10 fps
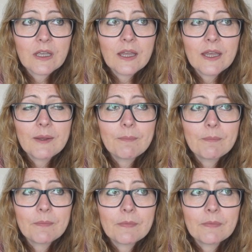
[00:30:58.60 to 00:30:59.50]

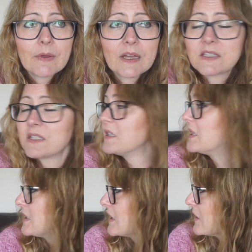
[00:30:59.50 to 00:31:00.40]
Um, I did
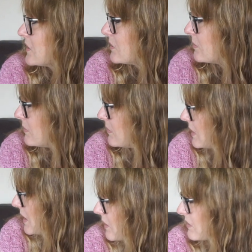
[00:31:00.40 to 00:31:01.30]
need to get some,
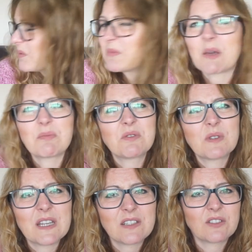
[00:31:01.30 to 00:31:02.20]
I got some tapestry
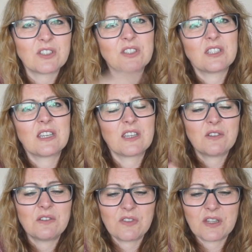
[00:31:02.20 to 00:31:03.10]
needles just to kick it
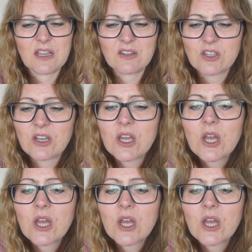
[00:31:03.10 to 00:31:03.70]
over the edge.